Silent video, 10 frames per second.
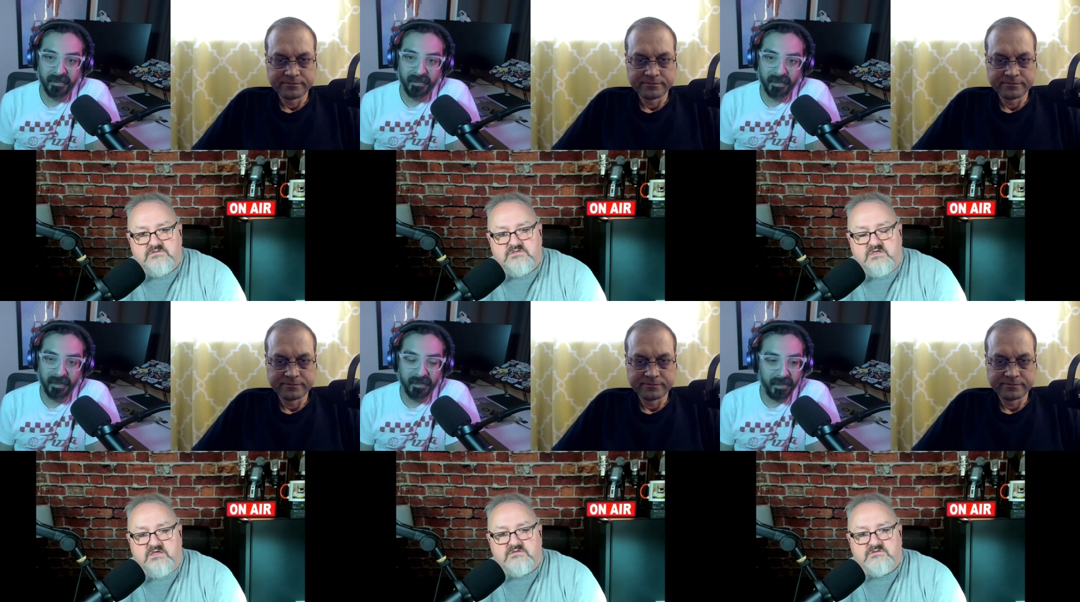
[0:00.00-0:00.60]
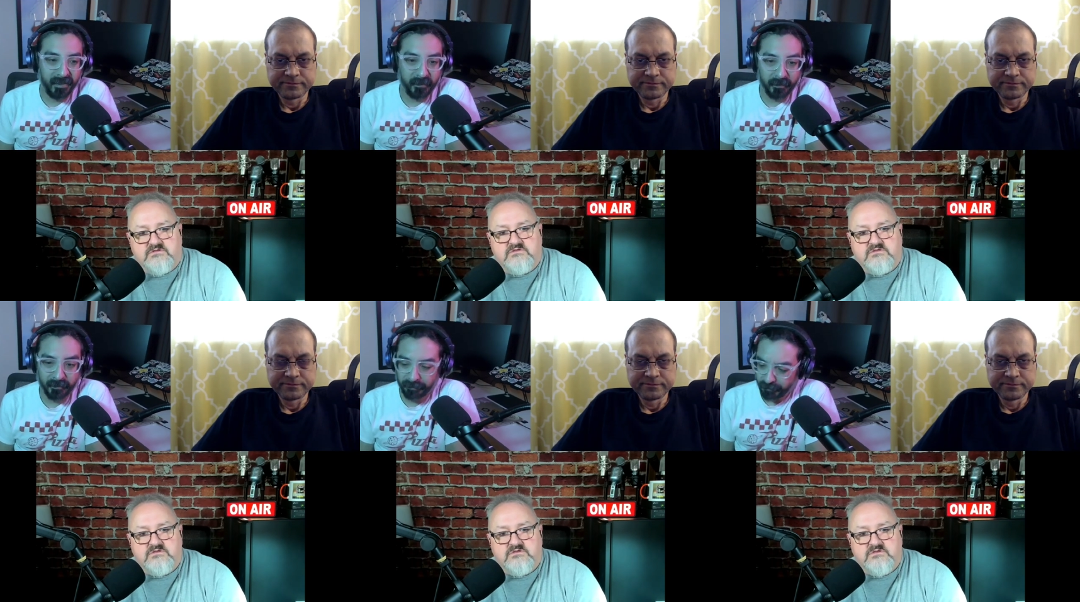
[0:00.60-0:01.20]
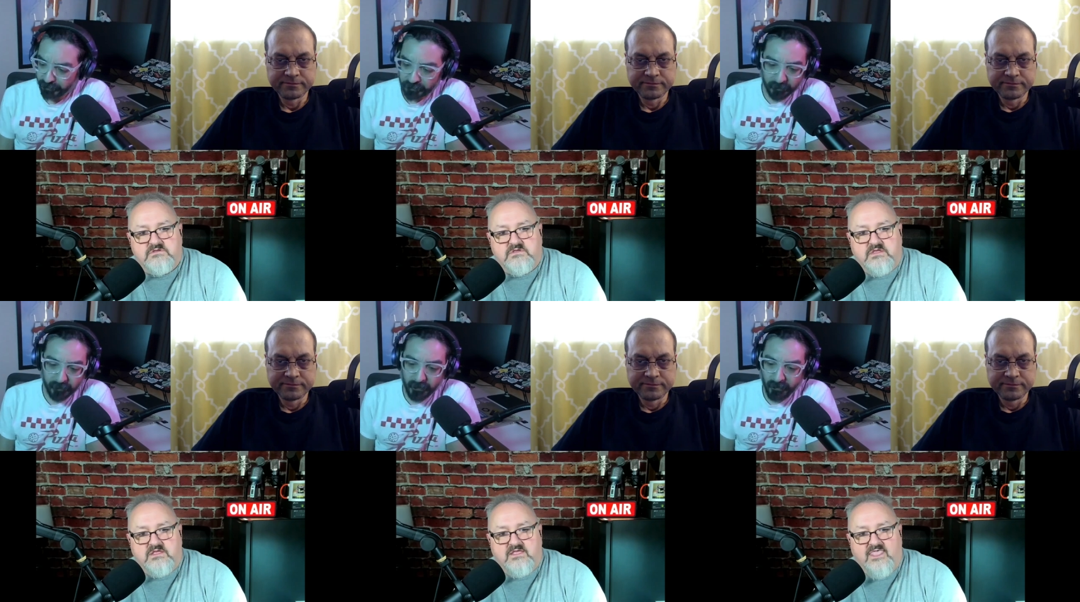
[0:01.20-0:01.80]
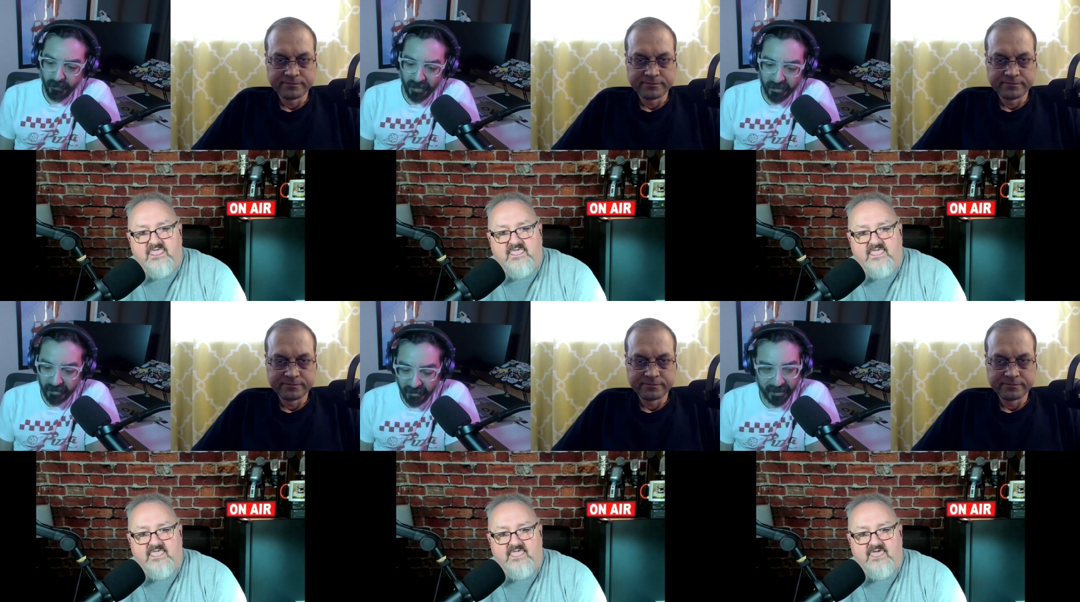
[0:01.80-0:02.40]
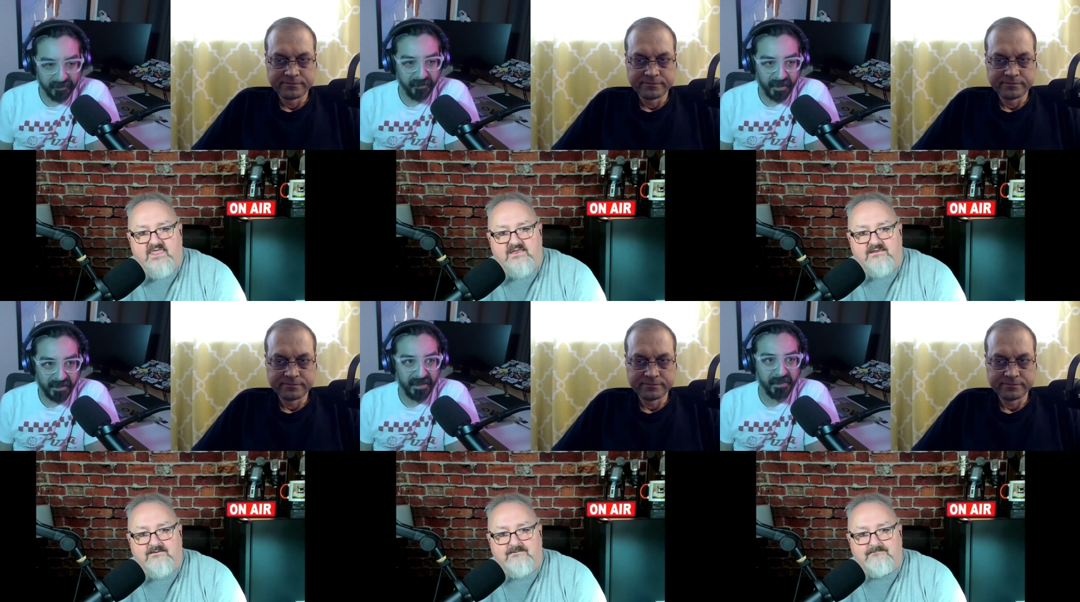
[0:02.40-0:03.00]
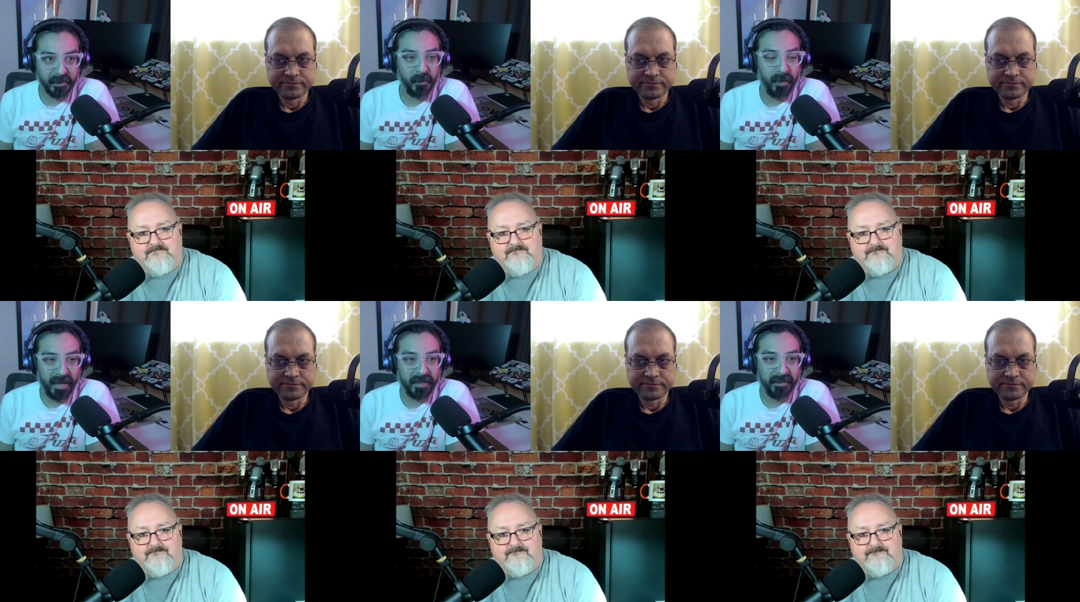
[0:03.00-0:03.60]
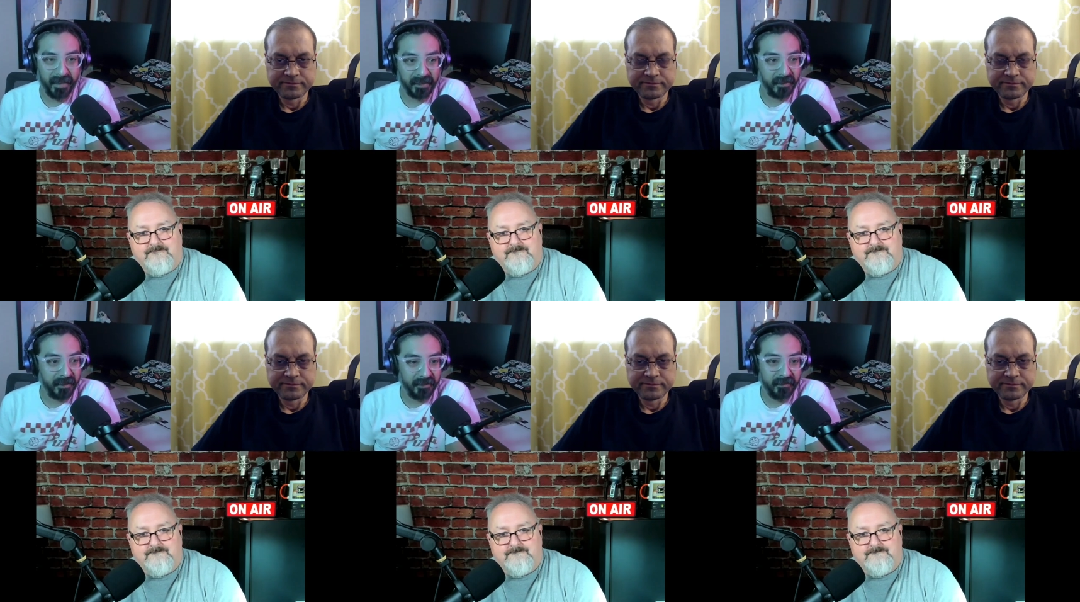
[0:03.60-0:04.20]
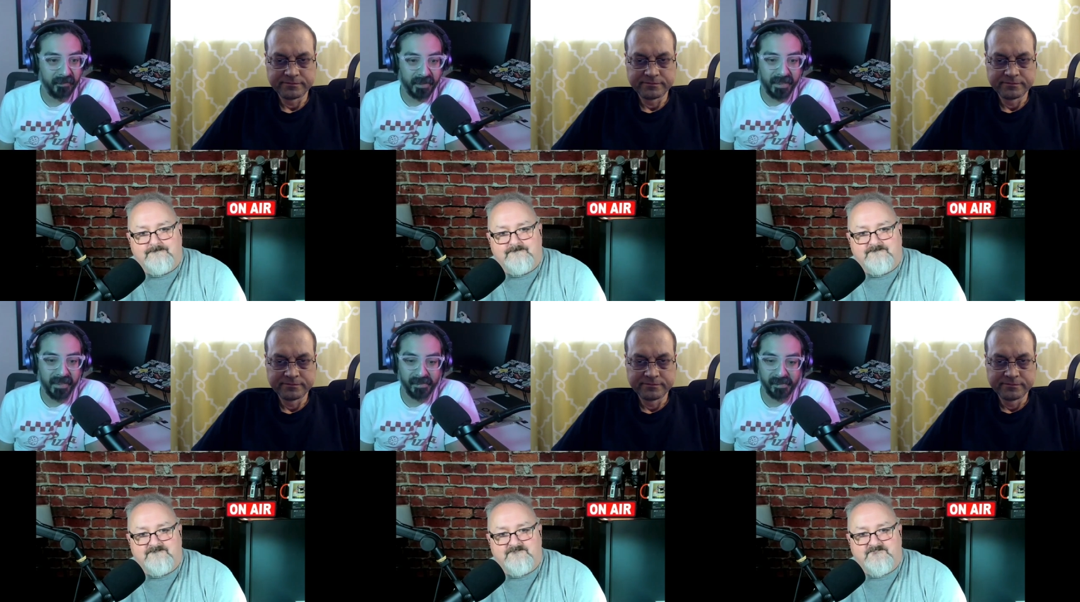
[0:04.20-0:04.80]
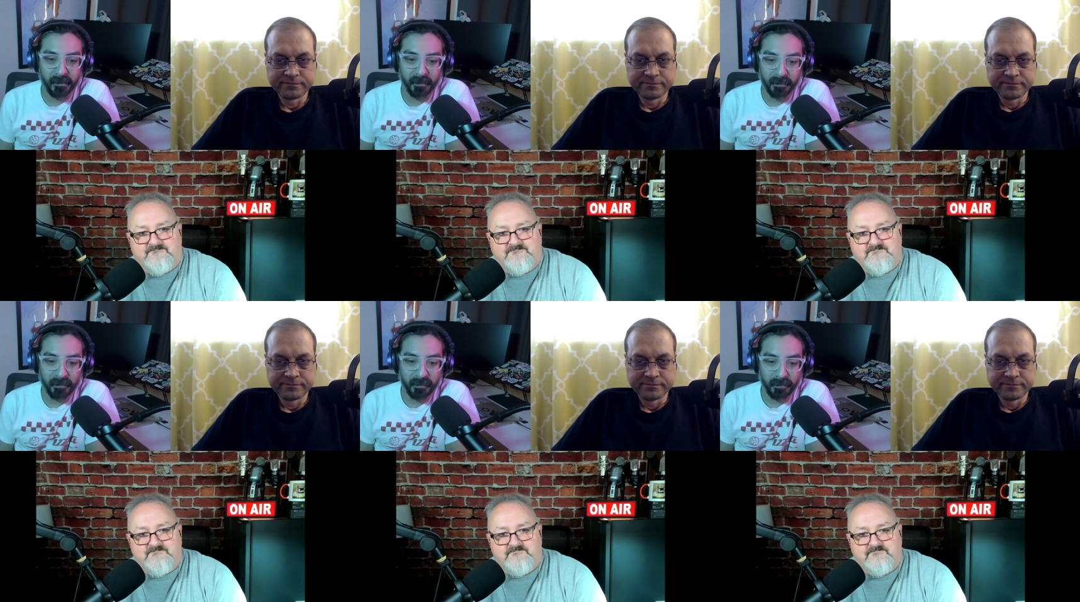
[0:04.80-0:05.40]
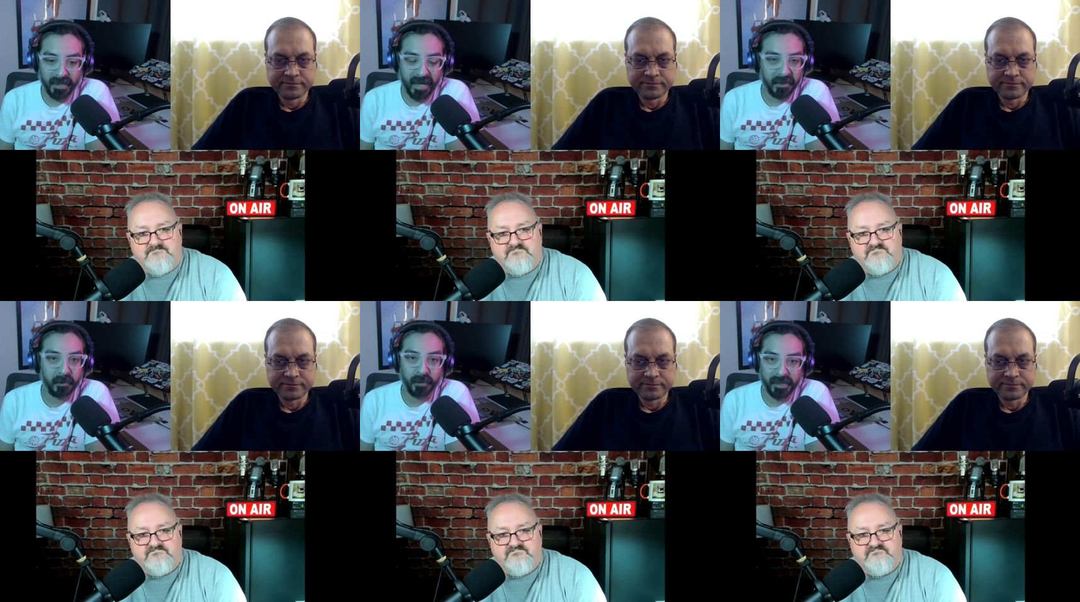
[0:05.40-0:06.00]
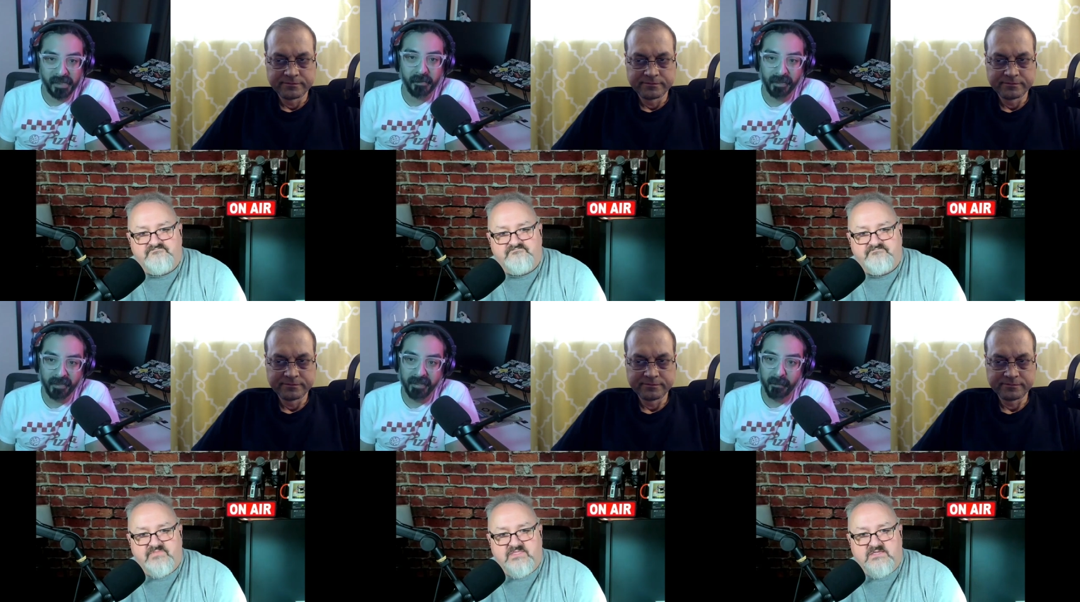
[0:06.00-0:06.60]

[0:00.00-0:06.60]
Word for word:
Speaker 1: Yeah. And then uh, I I need to go back and actually get some the actual history on it.